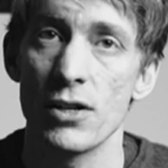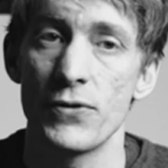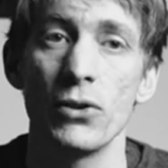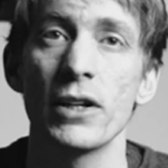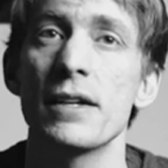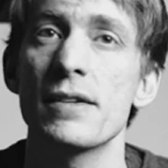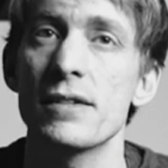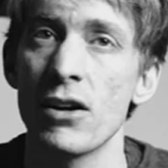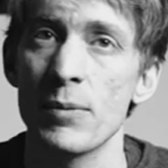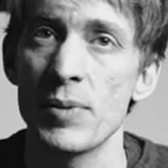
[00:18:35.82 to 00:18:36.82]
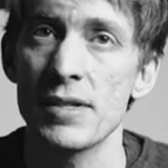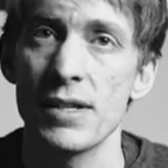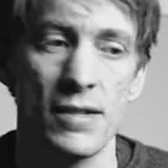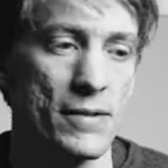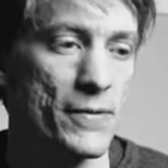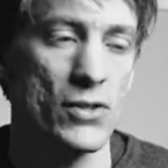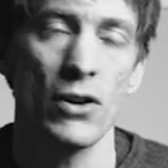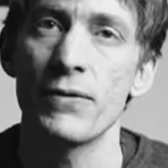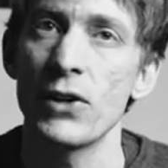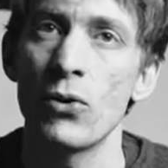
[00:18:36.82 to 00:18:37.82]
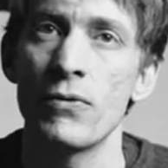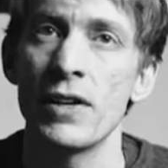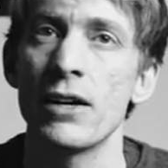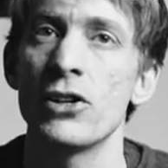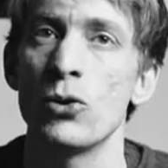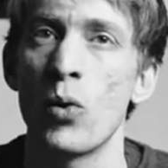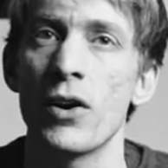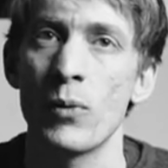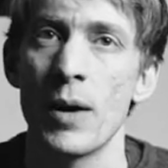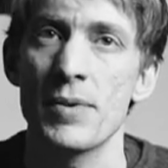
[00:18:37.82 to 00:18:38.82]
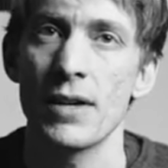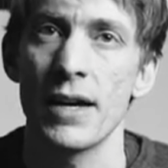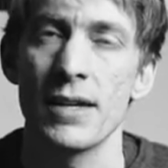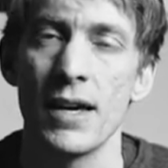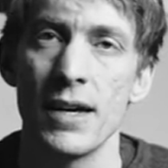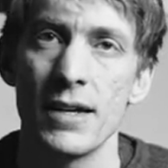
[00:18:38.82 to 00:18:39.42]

So if you're looking to start a business, photography or video, and you want a website,